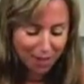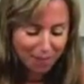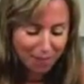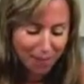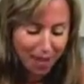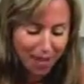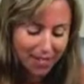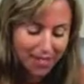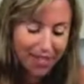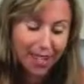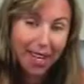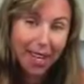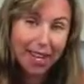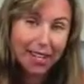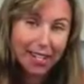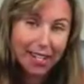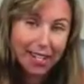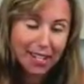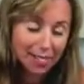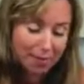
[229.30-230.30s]
get back to
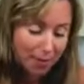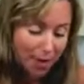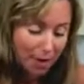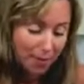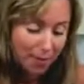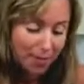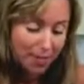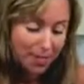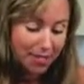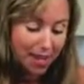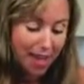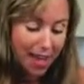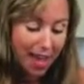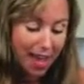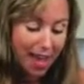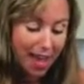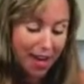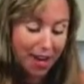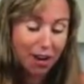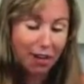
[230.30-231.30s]
eating these babies,
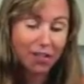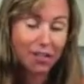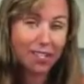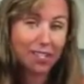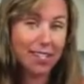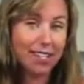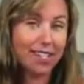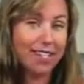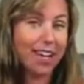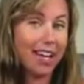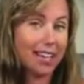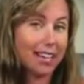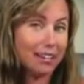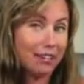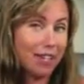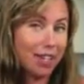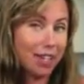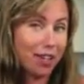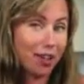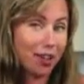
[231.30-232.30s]
and I'll see you next
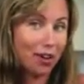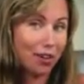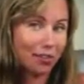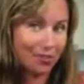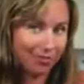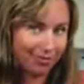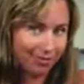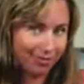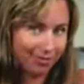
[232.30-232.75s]
video.